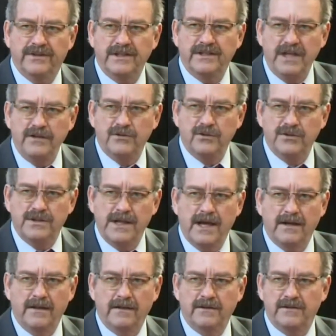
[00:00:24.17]
with the teachers
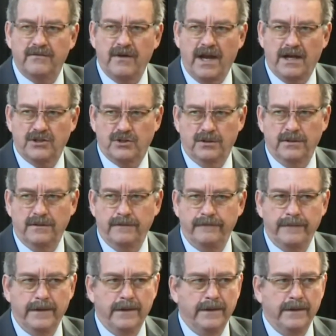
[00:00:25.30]
and that, in this fashion.